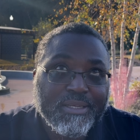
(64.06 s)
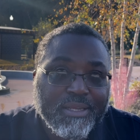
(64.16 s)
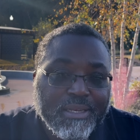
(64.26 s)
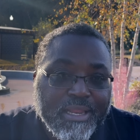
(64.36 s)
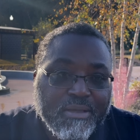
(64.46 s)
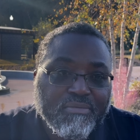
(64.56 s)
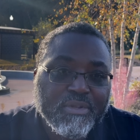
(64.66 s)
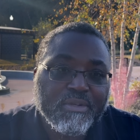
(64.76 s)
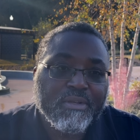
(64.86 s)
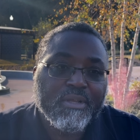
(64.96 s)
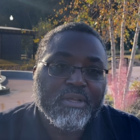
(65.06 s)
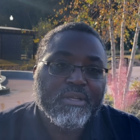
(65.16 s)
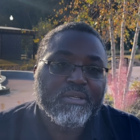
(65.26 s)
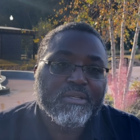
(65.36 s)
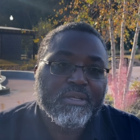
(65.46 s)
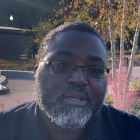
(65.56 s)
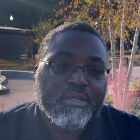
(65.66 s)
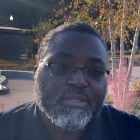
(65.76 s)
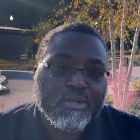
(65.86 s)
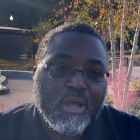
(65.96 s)
eleven.
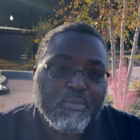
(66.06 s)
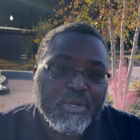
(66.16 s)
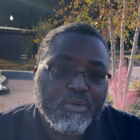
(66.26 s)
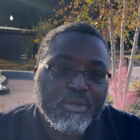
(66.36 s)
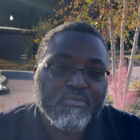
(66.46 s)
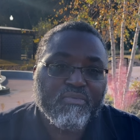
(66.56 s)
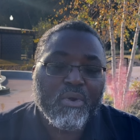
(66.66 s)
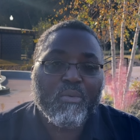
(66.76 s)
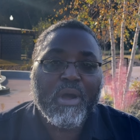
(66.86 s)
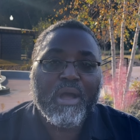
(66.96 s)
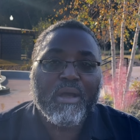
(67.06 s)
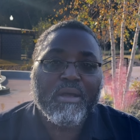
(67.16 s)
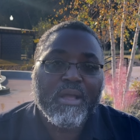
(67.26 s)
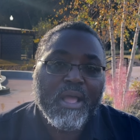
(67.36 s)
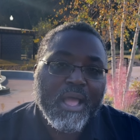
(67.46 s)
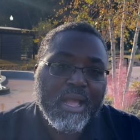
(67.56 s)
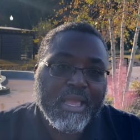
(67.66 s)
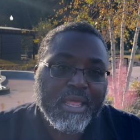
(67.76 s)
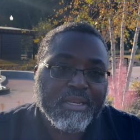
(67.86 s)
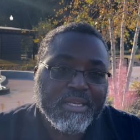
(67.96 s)
So I've been doing it for a while. I
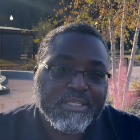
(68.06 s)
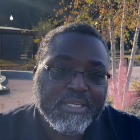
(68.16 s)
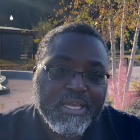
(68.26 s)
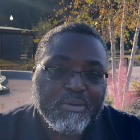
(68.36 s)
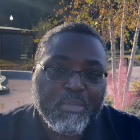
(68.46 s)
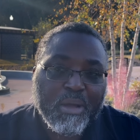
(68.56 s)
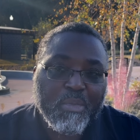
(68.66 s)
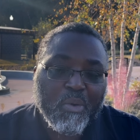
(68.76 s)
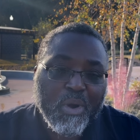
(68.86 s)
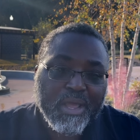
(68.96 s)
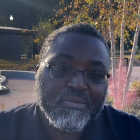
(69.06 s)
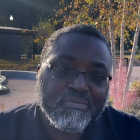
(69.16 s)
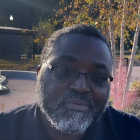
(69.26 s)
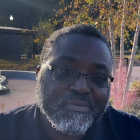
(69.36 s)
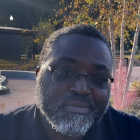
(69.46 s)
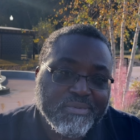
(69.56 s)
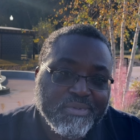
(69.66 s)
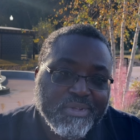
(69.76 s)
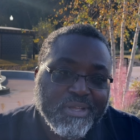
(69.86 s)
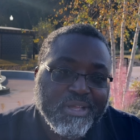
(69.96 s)
got initiated by my wife.
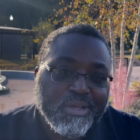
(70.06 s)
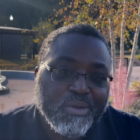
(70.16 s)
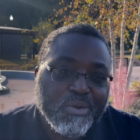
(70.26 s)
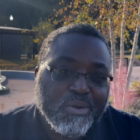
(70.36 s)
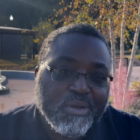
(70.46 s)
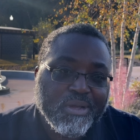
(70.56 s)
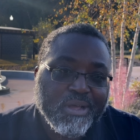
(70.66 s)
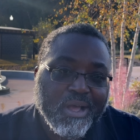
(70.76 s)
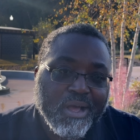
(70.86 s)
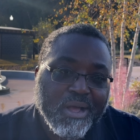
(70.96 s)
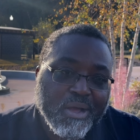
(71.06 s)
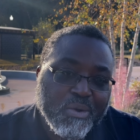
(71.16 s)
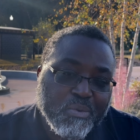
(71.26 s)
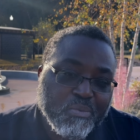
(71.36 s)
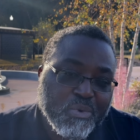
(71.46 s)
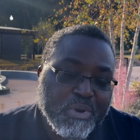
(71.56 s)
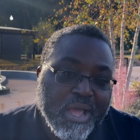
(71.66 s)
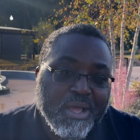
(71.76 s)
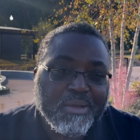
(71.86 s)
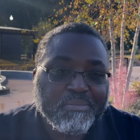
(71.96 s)
Okay. Uh,
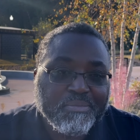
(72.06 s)
Wunam.